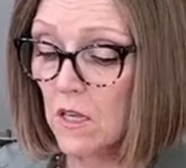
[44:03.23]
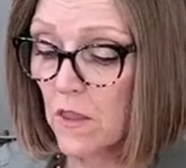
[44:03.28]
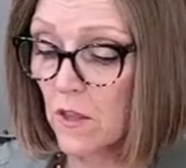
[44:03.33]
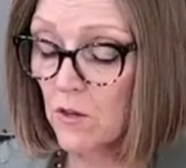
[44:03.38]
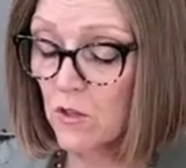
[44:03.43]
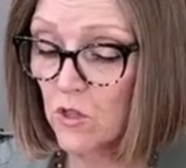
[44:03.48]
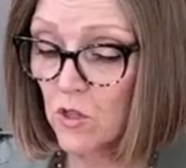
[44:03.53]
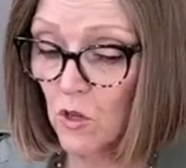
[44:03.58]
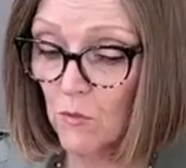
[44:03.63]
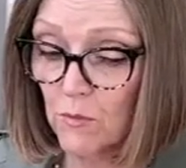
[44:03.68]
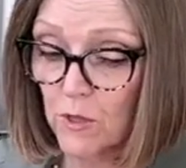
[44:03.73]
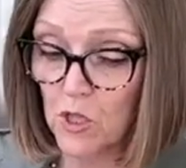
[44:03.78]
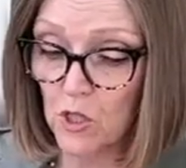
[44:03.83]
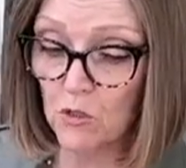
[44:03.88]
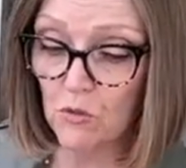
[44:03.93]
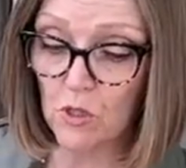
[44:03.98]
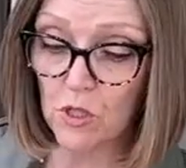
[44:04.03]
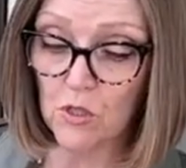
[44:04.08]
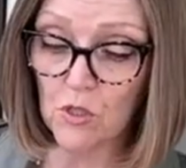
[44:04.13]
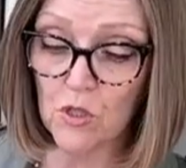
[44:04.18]
There's so much
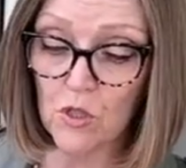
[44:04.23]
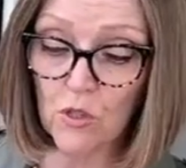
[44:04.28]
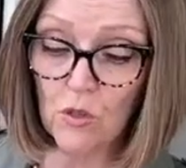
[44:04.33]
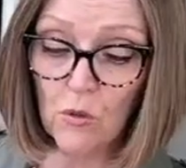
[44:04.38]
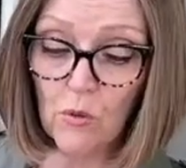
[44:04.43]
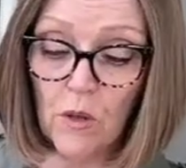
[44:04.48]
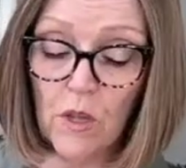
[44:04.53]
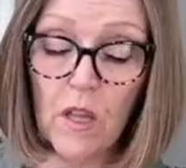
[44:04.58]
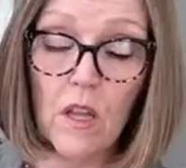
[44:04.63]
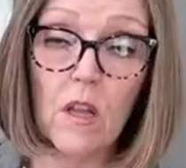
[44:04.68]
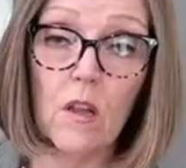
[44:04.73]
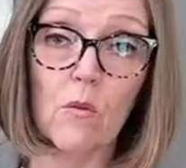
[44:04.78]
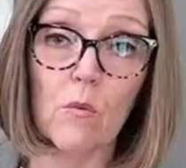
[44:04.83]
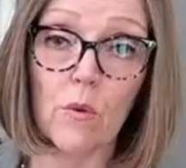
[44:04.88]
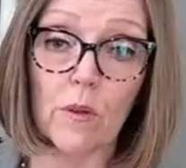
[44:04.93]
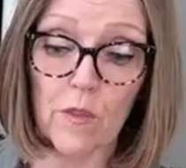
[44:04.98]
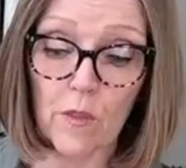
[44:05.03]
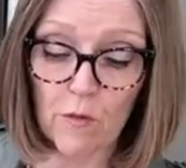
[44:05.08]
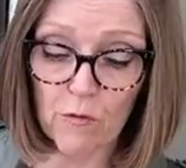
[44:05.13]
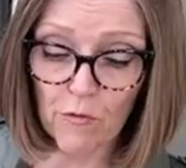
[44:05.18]
you can do
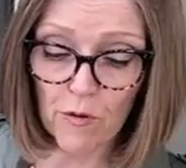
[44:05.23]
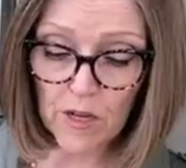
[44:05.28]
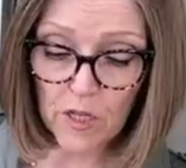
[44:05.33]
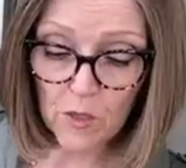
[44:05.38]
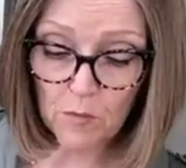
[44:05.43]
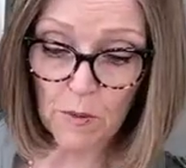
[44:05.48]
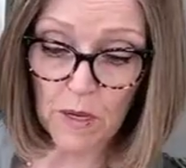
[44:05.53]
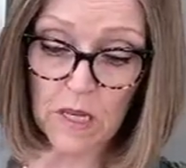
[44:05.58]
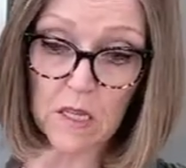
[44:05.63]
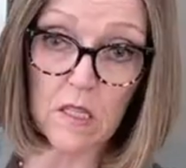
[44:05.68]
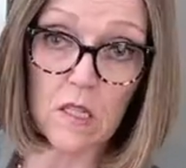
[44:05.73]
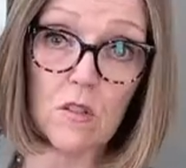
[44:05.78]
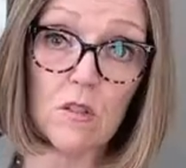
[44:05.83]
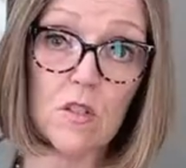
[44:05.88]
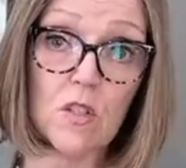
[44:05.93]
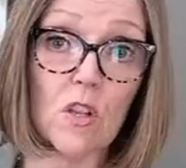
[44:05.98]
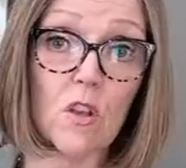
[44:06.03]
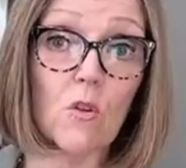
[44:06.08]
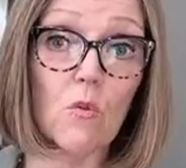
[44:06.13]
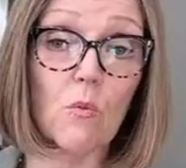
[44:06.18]
with the fresh basil.
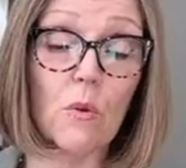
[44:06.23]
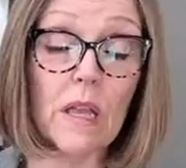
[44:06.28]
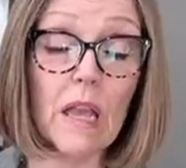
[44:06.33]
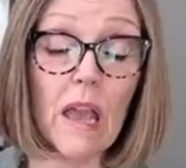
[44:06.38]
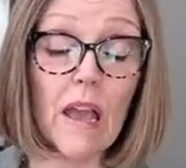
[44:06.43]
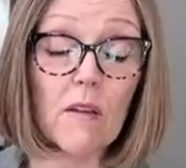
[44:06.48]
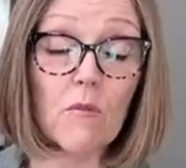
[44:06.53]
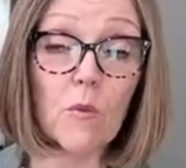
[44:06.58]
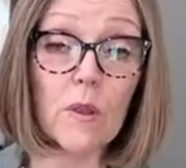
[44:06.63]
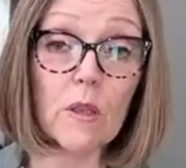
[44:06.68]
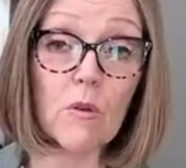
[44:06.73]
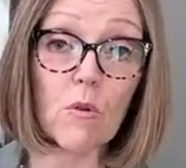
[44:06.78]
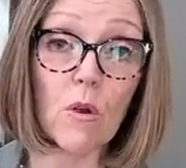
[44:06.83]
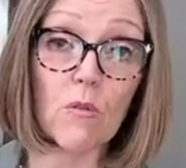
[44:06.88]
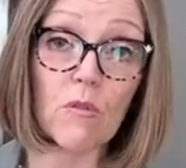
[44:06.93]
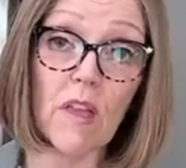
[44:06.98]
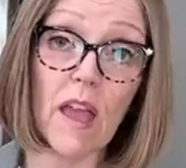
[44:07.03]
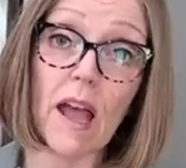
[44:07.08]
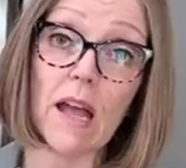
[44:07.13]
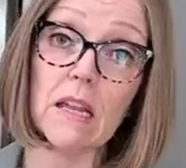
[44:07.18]
So we
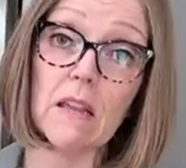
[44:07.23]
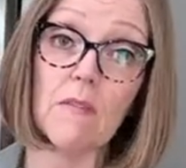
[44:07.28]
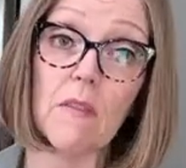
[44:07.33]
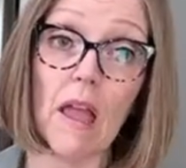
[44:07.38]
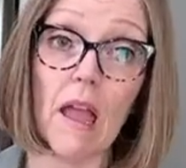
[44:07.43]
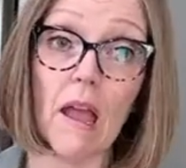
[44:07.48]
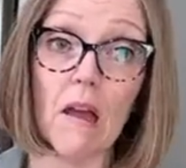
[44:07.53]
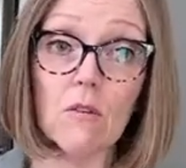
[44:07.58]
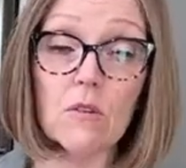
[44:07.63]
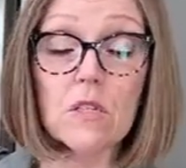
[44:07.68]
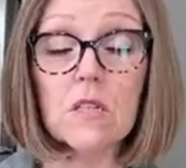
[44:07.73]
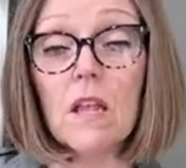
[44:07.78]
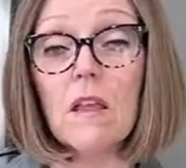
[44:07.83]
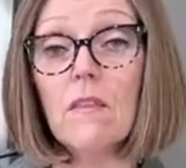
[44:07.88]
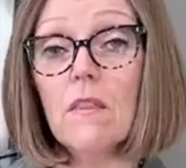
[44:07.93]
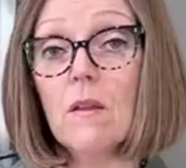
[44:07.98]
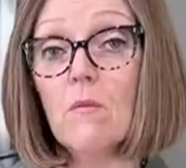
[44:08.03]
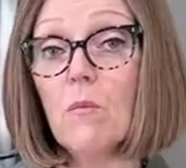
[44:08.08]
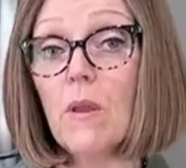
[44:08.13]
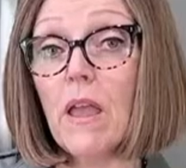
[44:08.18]
grow that in the house,
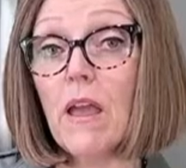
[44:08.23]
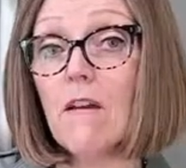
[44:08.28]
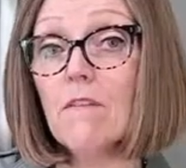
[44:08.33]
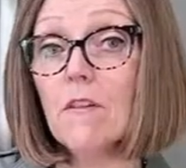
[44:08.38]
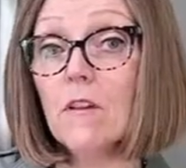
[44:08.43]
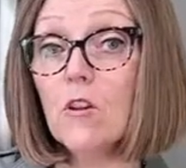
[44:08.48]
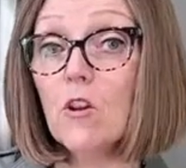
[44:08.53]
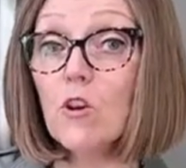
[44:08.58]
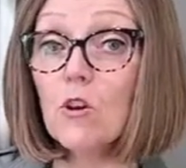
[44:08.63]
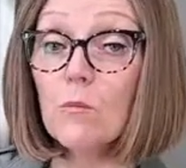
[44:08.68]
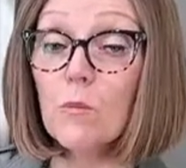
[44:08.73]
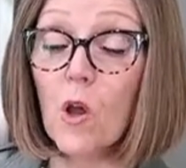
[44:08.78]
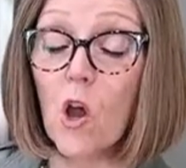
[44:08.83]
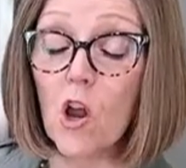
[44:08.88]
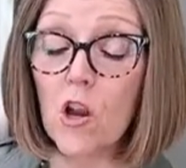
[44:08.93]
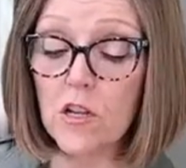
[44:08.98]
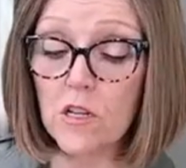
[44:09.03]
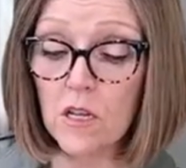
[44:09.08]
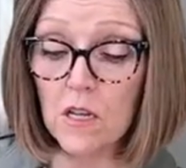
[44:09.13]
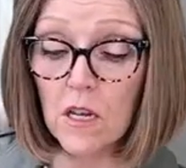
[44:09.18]
and then we have an herb
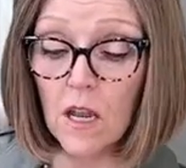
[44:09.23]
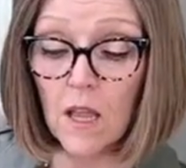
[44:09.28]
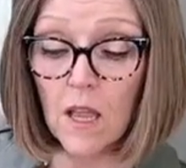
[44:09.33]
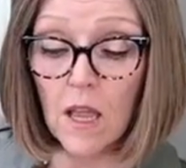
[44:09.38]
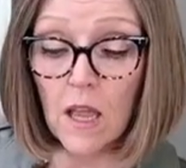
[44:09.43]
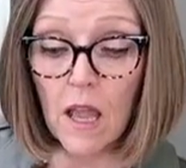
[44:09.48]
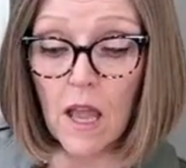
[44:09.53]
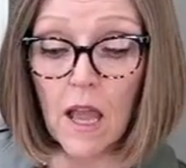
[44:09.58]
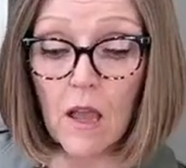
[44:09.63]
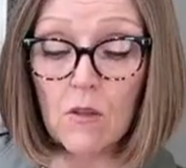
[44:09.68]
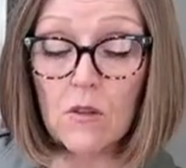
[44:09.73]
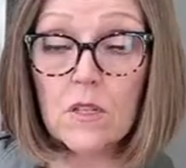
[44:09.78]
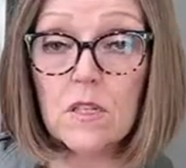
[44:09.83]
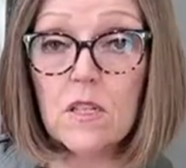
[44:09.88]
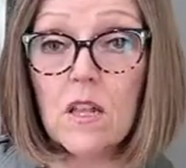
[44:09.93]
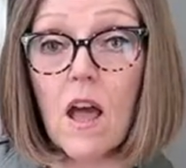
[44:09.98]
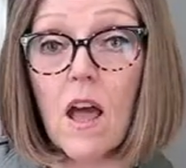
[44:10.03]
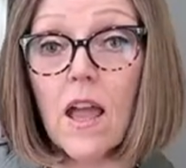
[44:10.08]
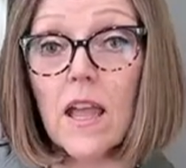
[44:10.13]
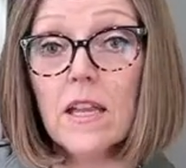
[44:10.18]
garden
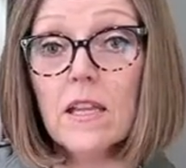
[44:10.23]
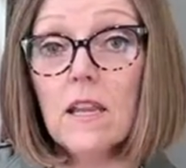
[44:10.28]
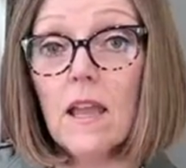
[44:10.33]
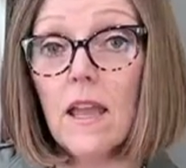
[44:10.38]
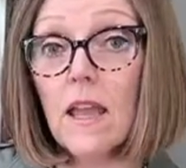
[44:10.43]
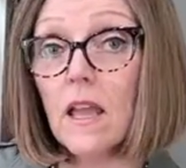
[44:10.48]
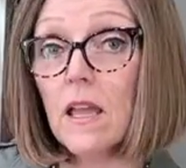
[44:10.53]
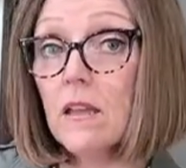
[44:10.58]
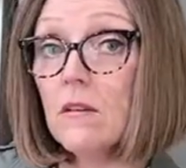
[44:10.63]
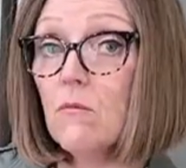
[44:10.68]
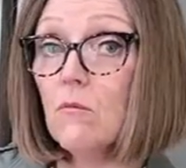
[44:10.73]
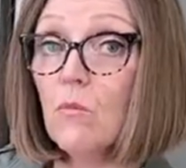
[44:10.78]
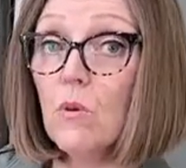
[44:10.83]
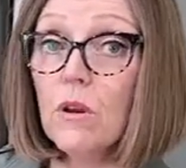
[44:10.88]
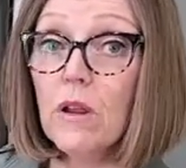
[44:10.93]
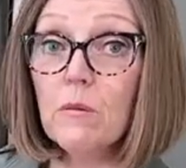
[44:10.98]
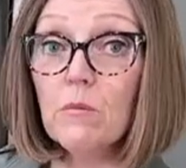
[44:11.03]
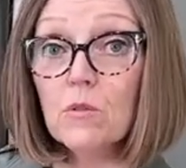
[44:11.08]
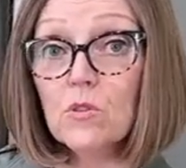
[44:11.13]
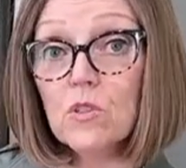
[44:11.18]
outside, and
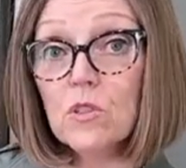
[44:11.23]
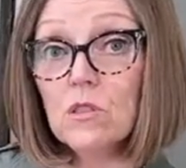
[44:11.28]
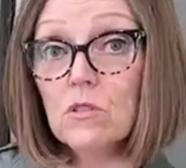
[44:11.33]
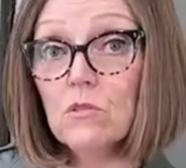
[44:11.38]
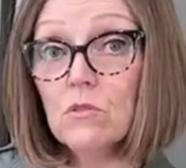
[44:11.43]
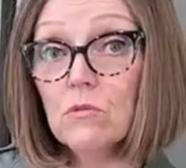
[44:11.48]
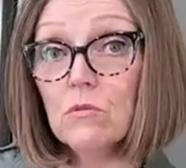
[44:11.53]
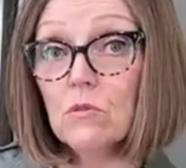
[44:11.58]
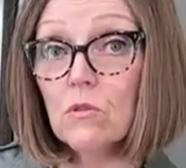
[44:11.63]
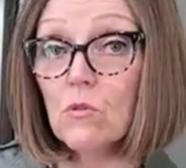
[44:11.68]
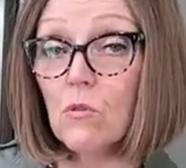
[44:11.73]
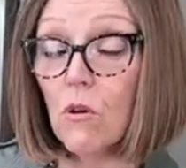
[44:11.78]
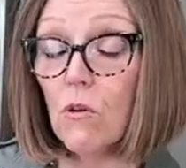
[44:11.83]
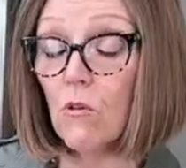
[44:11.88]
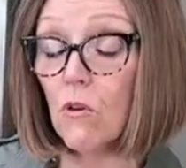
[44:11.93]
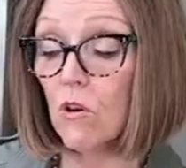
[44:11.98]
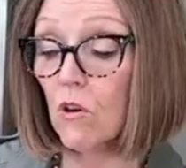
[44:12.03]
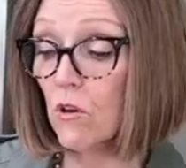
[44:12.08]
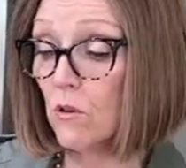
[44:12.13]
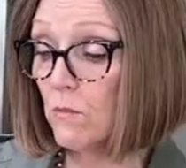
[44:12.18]
we're able to
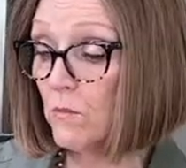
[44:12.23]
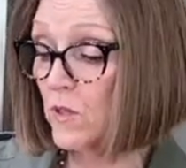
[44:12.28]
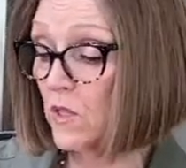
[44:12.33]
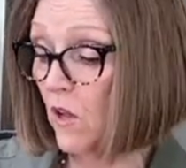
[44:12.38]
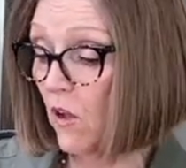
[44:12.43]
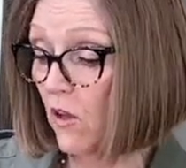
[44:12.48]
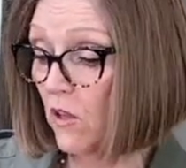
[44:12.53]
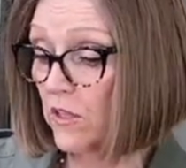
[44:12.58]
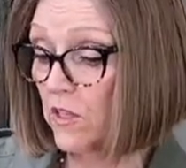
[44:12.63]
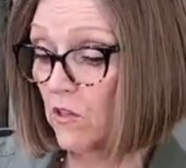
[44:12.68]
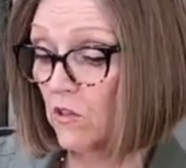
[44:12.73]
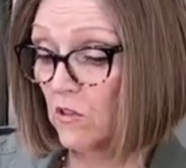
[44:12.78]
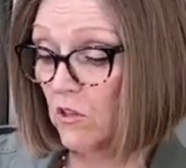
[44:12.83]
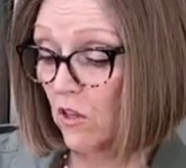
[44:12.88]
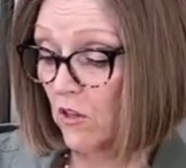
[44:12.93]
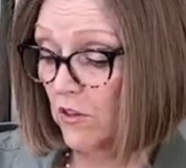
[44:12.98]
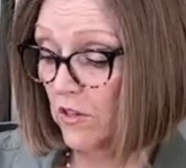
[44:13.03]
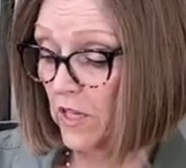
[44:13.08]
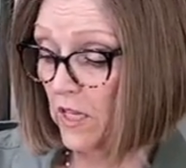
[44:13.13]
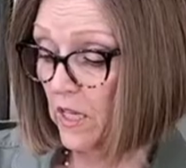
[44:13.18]
grow herbs all year
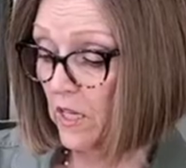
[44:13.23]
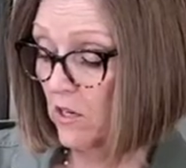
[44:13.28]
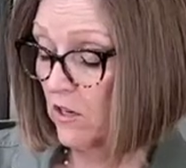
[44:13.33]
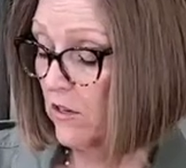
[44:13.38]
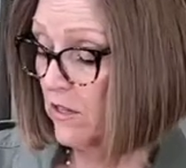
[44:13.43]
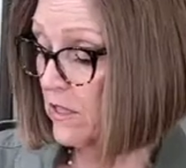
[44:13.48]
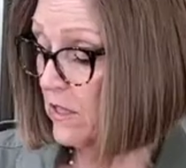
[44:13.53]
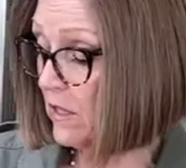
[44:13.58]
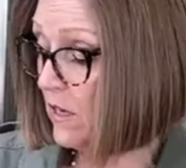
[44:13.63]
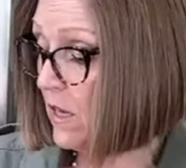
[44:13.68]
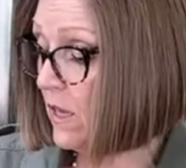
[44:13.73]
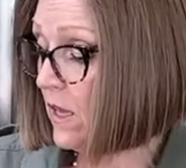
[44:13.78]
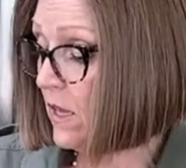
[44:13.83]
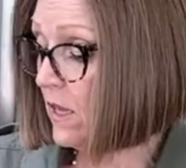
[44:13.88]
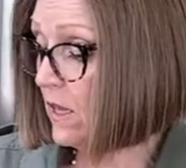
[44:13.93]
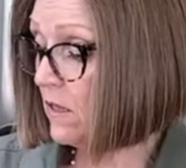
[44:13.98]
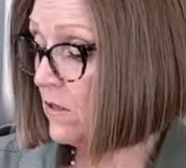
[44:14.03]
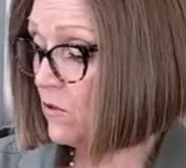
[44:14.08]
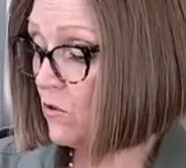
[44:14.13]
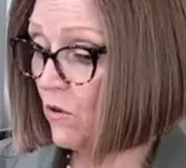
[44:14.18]
long here in
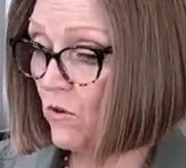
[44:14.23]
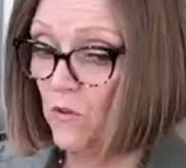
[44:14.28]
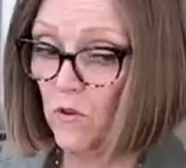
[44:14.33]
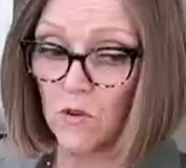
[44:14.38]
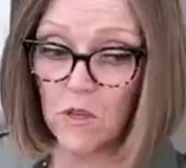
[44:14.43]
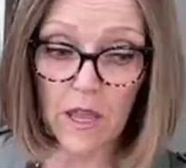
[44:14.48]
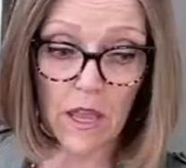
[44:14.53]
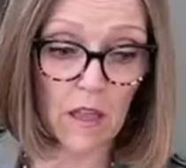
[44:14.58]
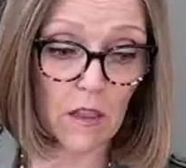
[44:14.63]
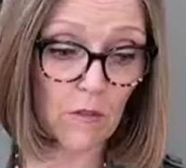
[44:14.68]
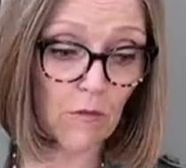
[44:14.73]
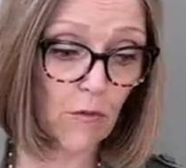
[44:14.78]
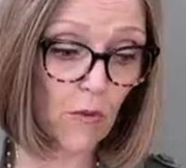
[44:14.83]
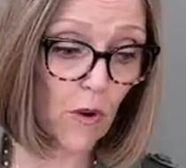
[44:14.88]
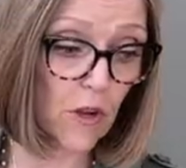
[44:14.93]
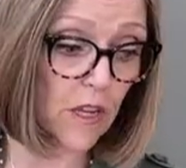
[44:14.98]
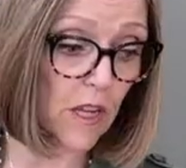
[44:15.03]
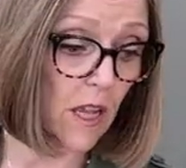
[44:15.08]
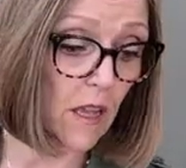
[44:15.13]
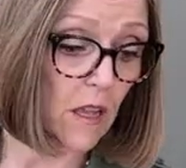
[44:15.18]
Northern
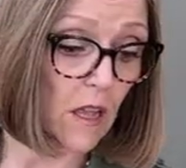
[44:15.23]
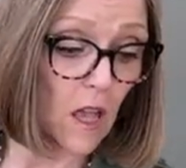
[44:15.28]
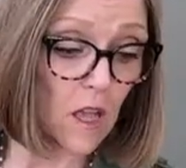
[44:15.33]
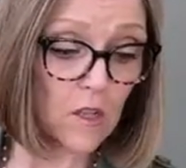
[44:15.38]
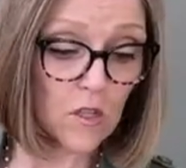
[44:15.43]
California.